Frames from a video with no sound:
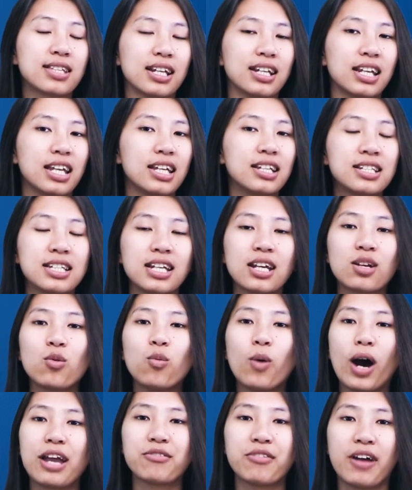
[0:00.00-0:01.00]
an Indian
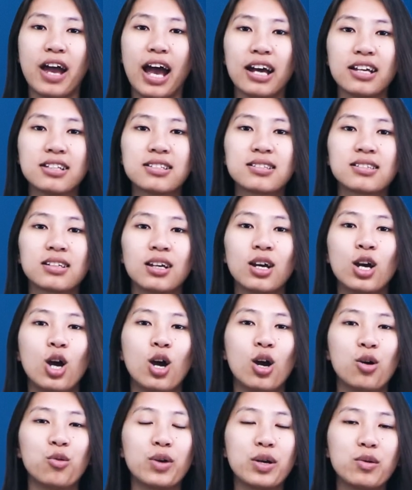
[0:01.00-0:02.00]
wife has.
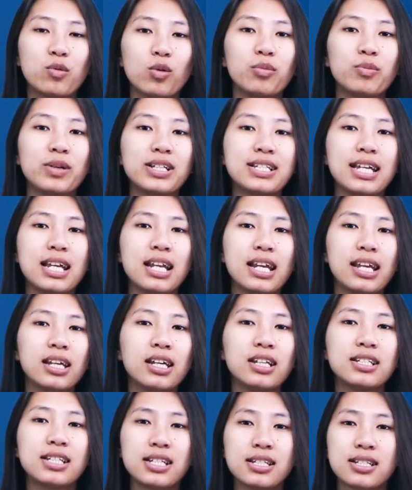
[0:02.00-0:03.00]
We will be dealing
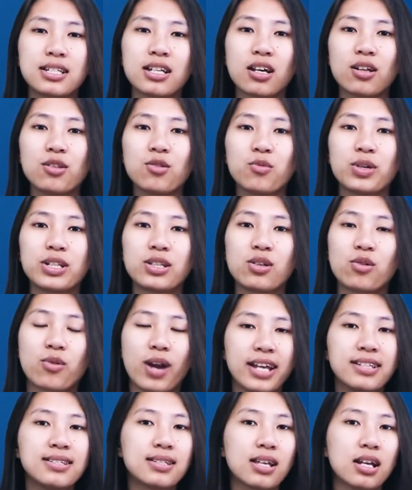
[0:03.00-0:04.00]
in detail with the
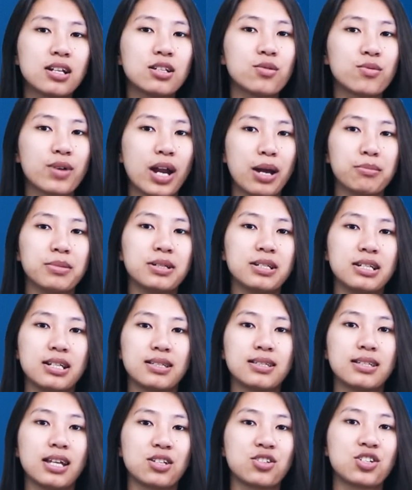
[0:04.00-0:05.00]
rights and the
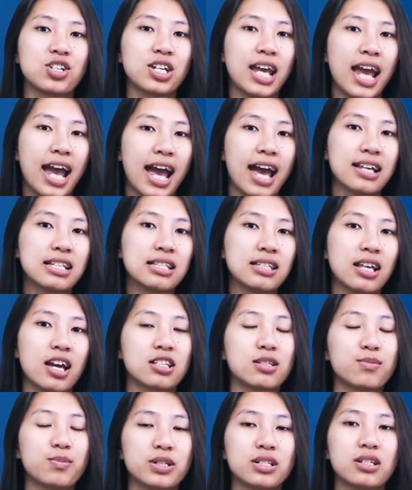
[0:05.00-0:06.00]
remedies that she has
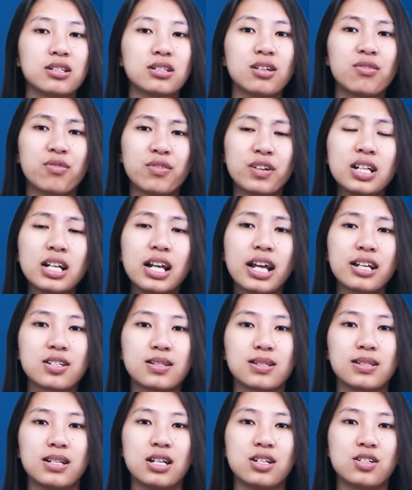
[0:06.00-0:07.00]
as per the different
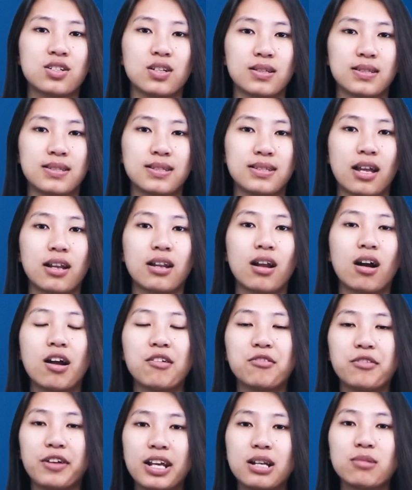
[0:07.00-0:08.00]
legislations that are
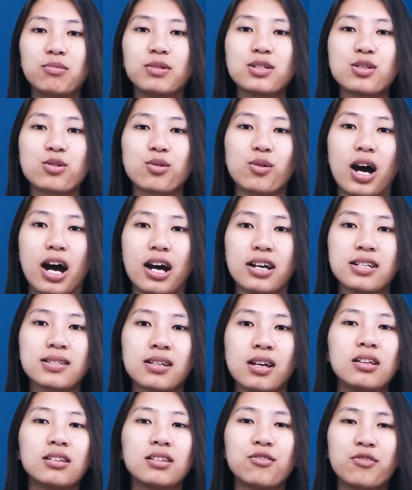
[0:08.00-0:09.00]
available to us.
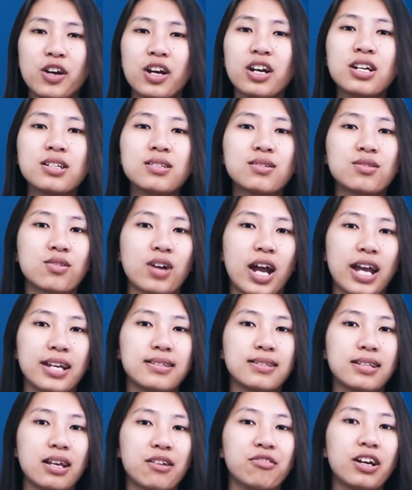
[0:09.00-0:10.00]
The various
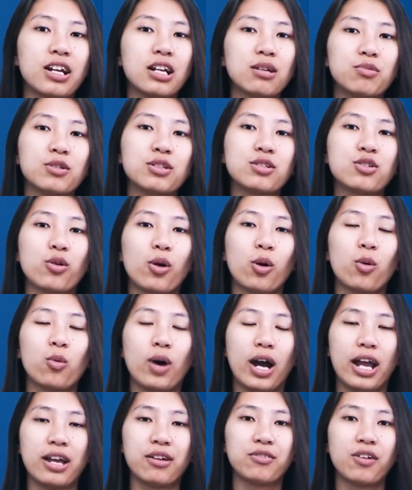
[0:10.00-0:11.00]
rights available to a
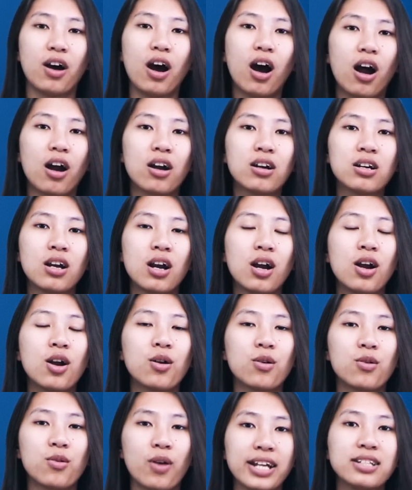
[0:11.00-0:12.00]
wife are
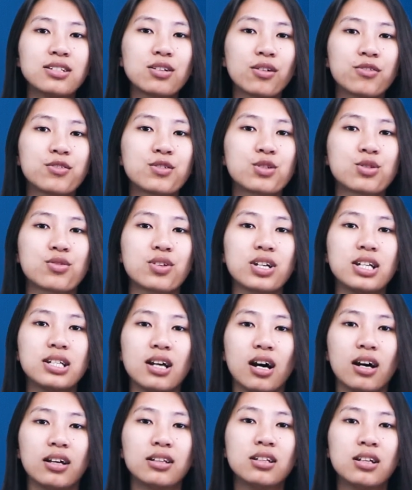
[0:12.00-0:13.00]
right of
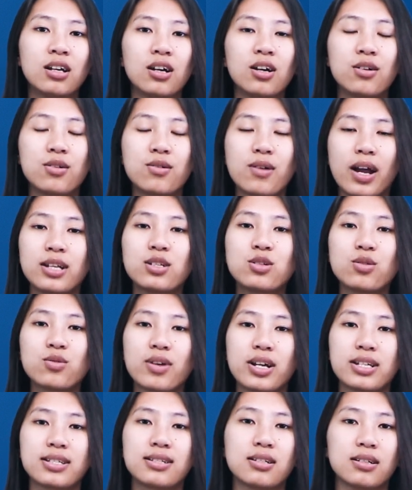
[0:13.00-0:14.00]
Streedhan, right to
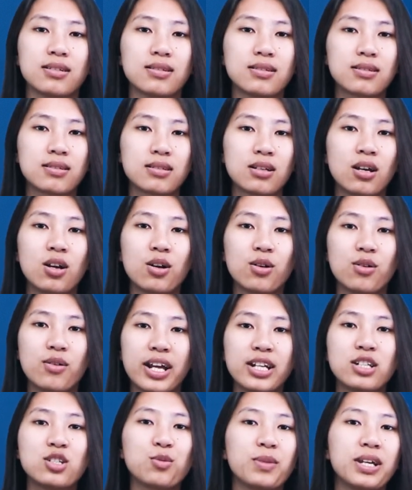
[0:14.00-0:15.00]
residence,
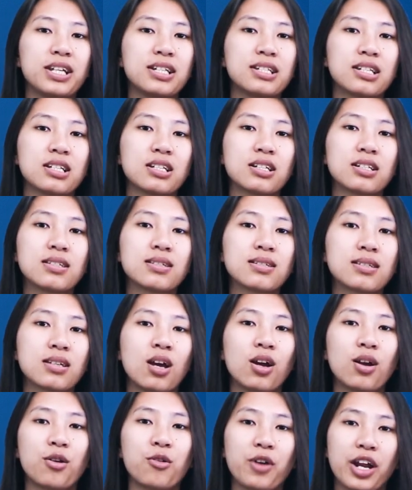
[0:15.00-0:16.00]
right to maintenance,
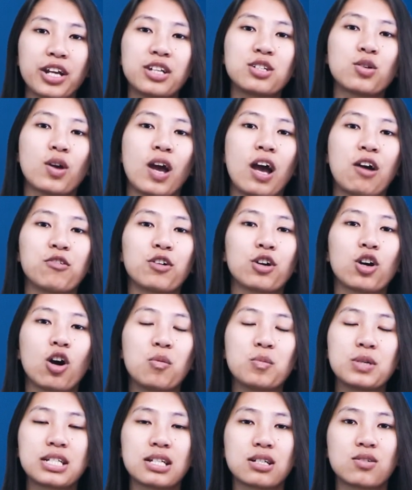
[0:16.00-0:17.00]
right to have a
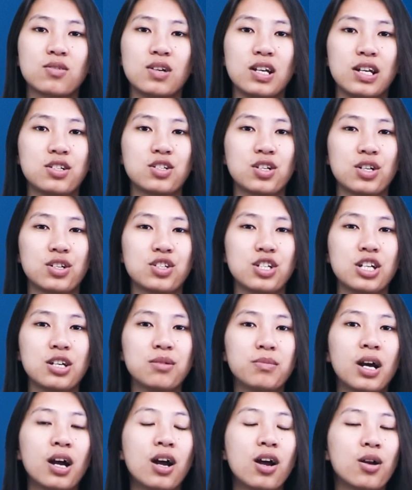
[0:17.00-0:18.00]
committed
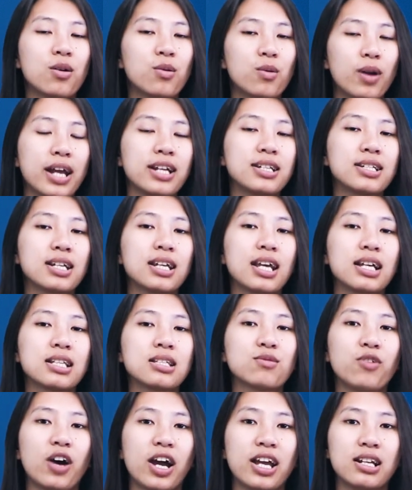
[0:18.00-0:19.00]
relationship, right
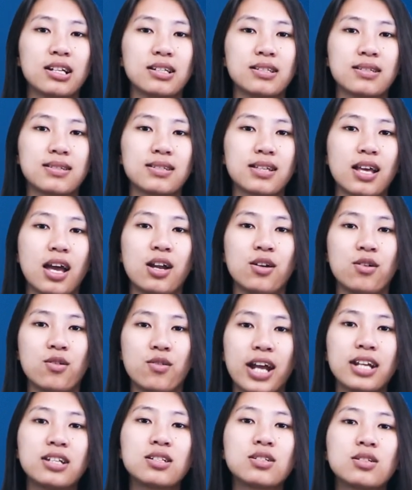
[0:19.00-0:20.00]
against violence, and
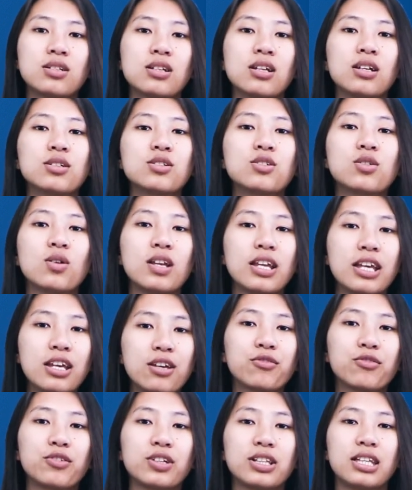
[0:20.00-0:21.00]
right to
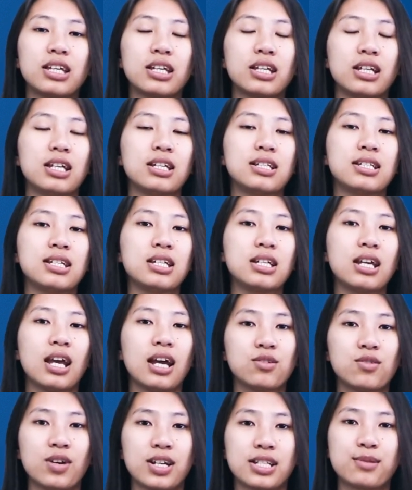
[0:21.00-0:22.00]
live with dignity
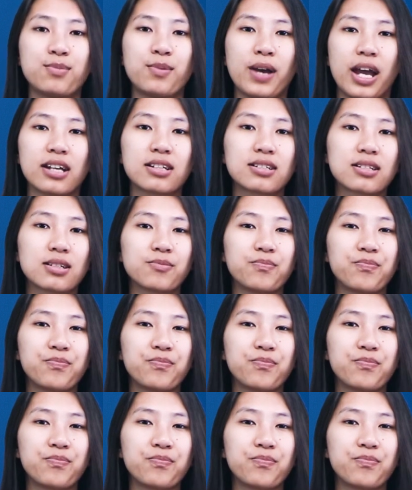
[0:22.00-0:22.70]
and respect.